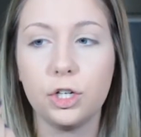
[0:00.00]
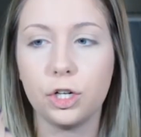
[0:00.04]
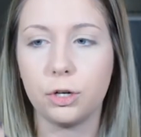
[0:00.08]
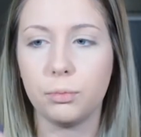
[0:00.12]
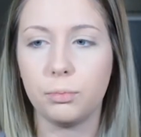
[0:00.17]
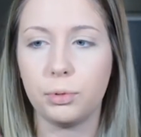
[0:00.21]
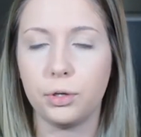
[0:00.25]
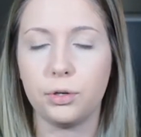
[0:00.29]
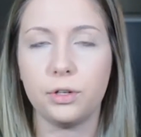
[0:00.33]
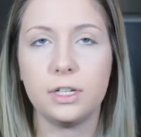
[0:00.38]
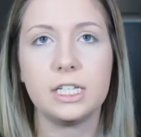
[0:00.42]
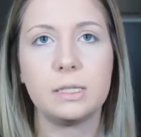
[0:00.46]
your
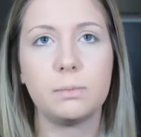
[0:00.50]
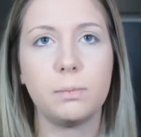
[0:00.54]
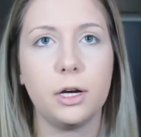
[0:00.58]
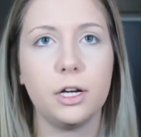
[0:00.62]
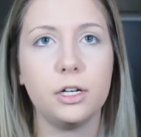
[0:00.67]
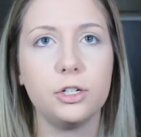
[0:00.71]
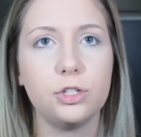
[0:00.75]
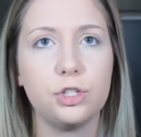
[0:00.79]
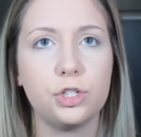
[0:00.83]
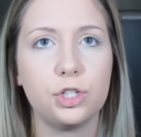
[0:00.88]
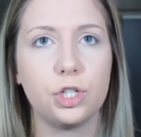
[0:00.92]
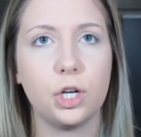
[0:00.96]
beauty
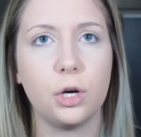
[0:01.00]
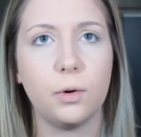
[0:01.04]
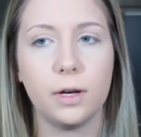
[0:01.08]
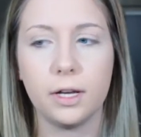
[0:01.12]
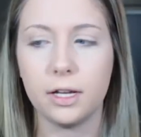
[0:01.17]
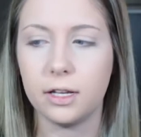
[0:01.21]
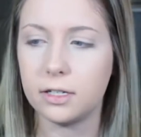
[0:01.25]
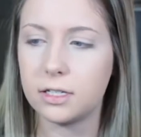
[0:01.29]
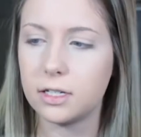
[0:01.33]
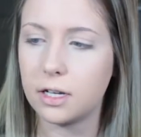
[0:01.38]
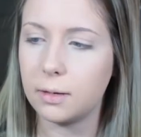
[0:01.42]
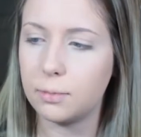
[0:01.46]
sponge so
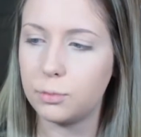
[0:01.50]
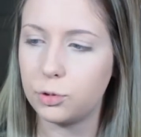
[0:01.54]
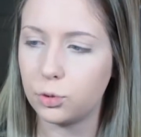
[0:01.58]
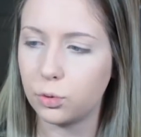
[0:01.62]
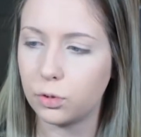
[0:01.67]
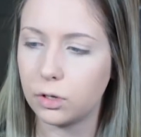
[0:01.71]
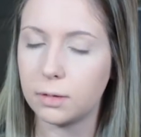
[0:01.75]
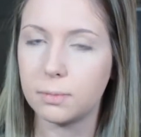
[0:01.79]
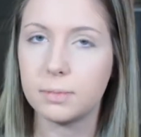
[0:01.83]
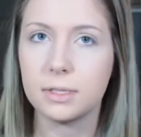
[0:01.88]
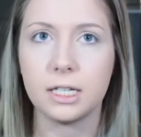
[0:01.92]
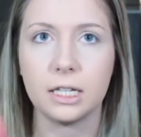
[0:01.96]
it
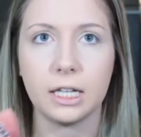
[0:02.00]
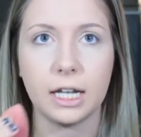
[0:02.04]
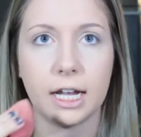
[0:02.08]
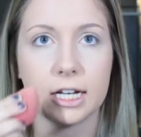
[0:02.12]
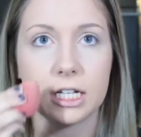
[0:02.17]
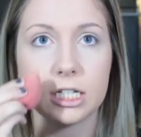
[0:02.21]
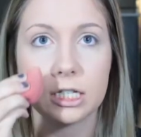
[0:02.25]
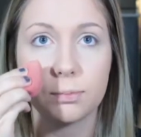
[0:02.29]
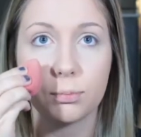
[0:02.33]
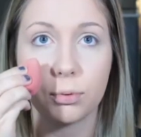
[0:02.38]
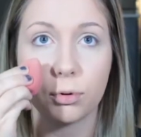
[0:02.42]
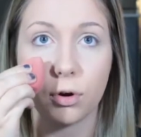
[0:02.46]
absorbs
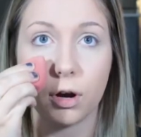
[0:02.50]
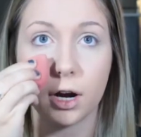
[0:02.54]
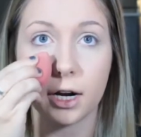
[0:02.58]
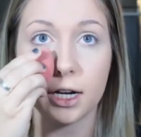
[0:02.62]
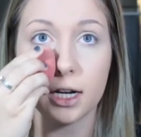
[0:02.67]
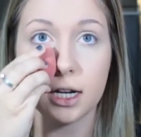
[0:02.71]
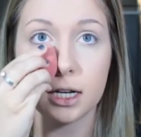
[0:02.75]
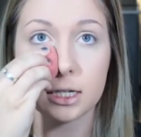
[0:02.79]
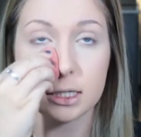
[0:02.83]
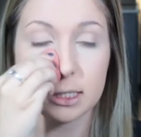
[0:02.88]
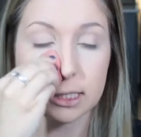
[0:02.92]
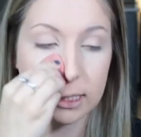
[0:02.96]
less
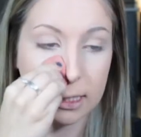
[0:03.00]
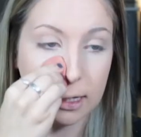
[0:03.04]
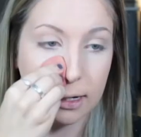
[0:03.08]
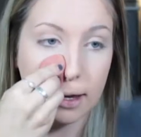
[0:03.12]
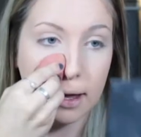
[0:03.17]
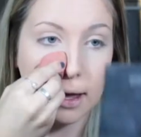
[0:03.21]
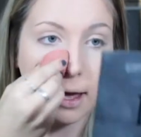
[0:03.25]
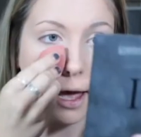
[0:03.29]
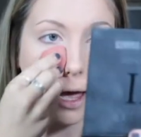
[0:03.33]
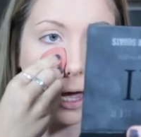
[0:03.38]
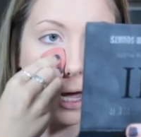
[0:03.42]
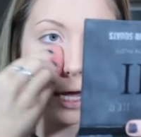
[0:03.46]
product
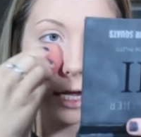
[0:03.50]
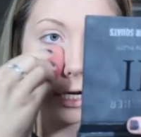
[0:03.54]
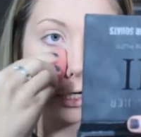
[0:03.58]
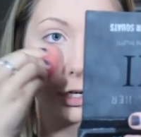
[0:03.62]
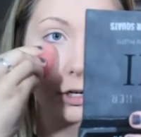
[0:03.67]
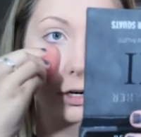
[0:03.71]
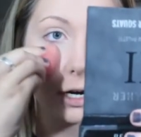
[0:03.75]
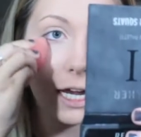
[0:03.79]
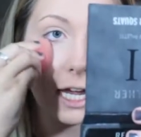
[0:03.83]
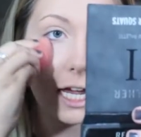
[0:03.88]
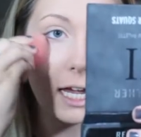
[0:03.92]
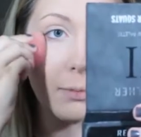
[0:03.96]
and
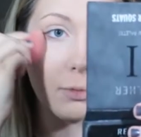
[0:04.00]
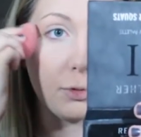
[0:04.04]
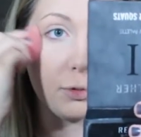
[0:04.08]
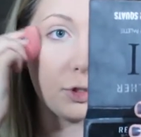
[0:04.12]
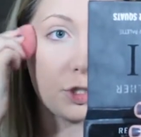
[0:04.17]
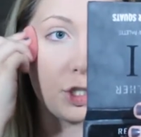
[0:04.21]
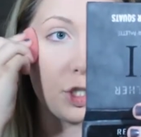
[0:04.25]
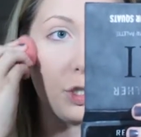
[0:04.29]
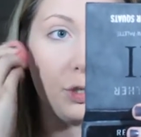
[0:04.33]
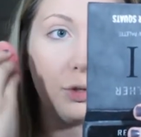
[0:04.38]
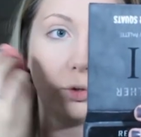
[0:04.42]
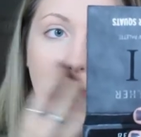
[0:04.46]
you're able
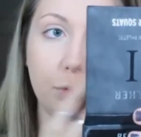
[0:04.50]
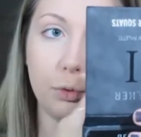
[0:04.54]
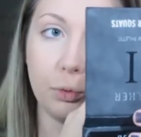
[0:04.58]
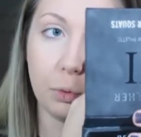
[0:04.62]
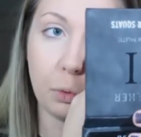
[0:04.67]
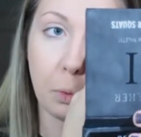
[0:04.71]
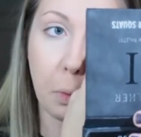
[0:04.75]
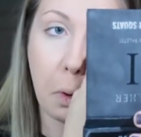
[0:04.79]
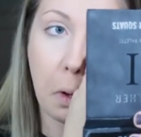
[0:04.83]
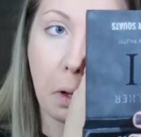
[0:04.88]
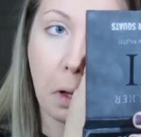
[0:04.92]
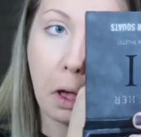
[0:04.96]

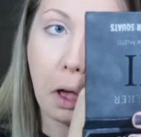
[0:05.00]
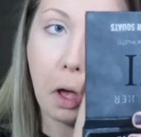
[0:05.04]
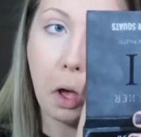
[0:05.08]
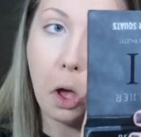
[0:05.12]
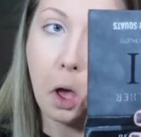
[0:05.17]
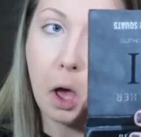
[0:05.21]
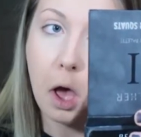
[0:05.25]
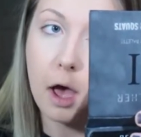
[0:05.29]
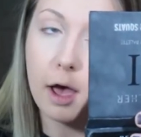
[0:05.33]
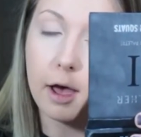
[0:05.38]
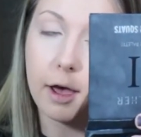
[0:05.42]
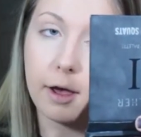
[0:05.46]
to
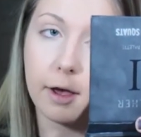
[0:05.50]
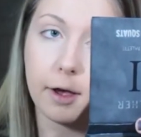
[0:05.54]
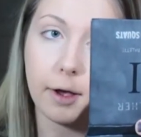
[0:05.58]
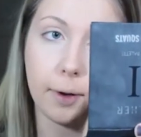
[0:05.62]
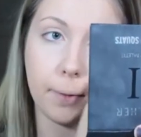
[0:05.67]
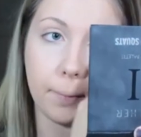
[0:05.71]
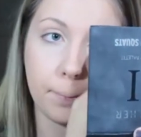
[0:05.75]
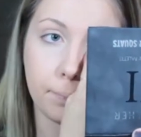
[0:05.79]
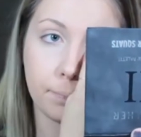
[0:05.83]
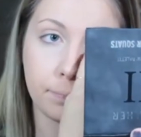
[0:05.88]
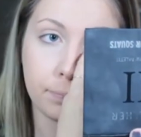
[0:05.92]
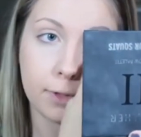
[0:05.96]

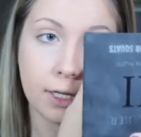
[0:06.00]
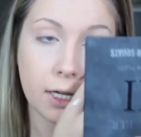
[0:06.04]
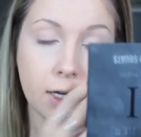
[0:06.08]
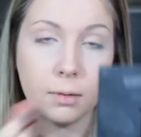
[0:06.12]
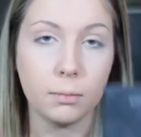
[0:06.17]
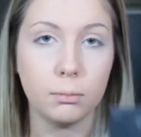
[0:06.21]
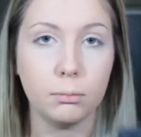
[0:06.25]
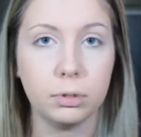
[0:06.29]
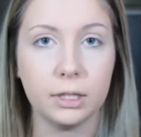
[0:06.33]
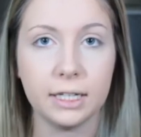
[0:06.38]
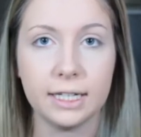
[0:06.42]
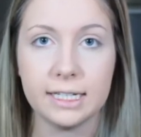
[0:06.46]

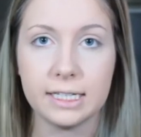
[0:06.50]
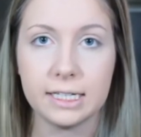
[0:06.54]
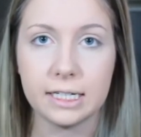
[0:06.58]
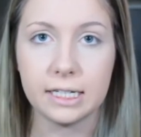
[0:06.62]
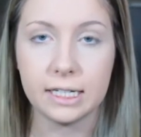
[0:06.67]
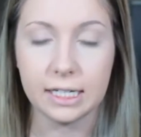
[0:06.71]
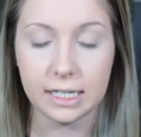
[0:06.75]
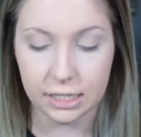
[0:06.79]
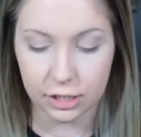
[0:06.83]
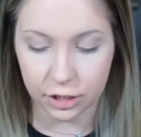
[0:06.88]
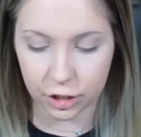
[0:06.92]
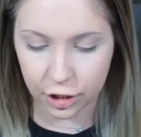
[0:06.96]
blend
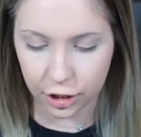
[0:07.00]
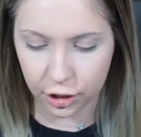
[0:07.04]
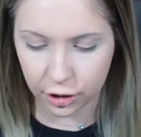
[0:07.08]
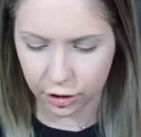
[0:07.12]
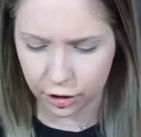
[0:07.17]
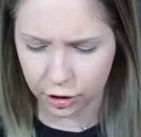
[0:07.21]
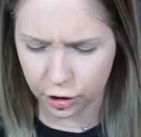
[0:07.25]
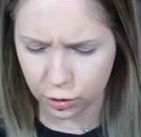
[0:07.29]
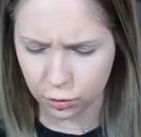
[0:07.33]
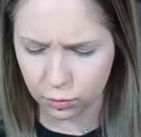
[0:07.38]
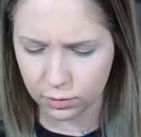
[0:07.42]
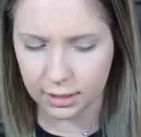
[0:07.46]
it easier
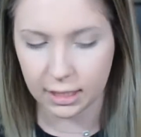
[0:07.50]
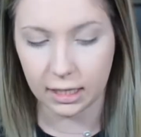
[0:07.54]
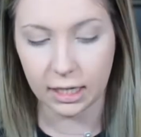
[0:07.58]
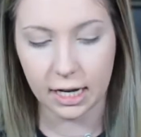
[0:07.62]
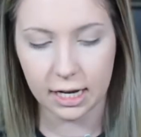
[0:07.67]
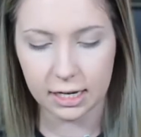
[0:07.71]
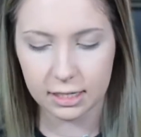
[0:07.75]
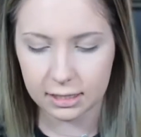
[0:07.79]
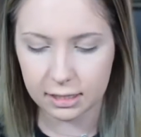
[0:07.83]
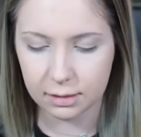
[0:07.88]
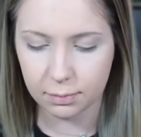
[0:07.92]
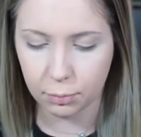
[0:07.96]
and use
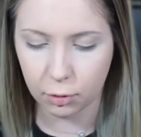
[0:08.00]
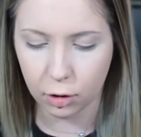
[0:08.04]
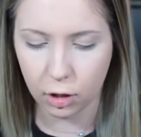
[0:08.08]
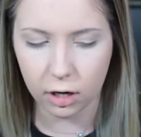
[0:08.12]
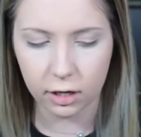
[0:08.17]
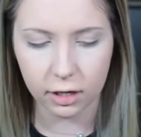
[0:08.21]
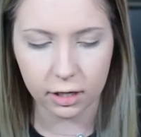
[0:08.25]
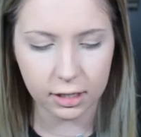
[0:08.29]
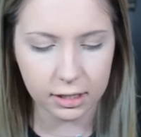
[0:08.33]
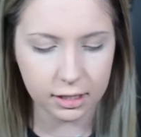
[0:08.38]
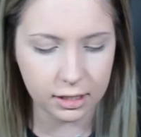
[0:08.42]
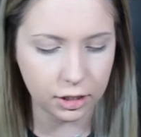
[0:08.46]
less
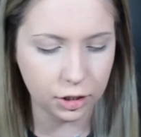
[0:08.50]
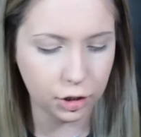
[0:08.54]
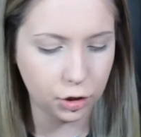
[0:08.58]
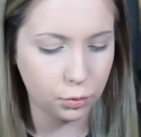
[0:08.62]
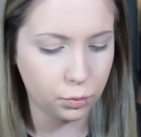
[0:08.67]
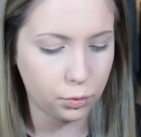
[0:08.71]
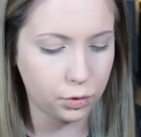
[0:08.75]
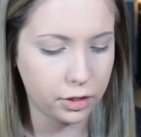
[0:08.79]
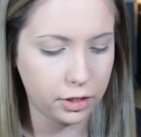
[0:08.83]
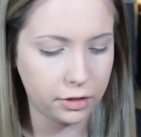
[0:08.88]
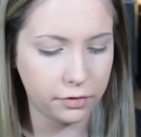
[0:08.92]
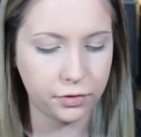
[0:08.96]
product than you
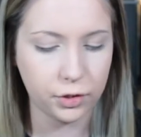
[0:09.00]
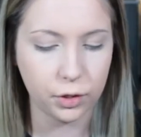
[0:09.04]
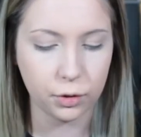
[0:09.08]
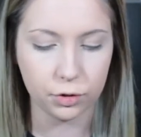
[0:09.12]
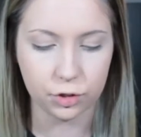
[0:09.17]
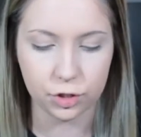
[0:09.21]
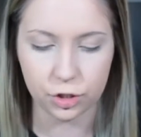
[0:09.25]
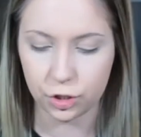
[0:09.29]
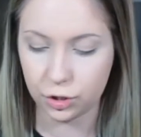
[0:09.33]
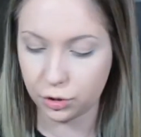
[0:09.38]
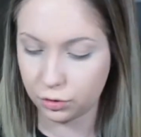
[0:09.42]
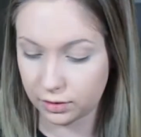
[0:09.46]
would if you're
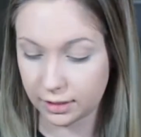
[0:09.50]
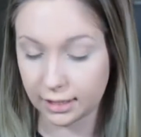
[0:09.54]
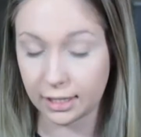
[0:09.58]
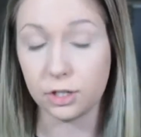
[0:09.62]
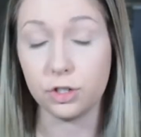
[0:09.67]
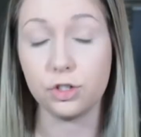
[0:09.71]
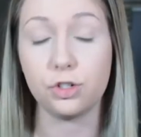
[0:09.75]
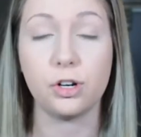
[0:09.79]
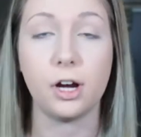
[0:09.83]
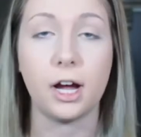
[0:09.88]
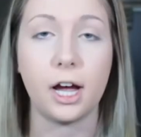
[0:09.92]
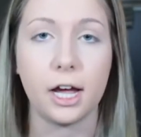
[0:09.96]
just using a
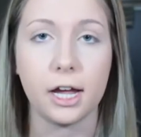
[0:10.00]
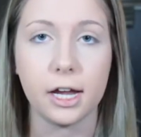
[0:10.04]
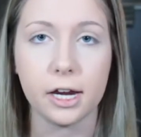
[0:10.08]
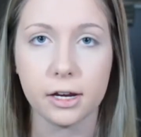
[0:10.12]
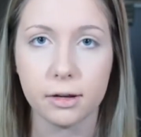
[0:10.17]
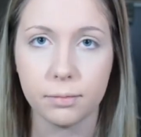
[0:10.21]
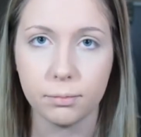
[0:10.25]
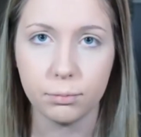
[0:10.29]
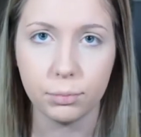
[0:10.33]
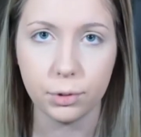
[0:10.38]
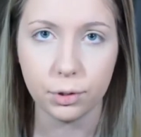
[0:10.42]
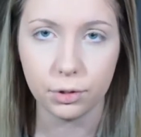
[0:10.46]
dry
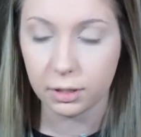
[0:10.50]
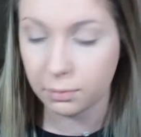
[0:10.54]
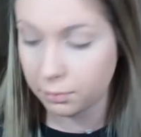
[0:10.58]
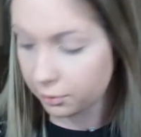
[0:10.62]
beauty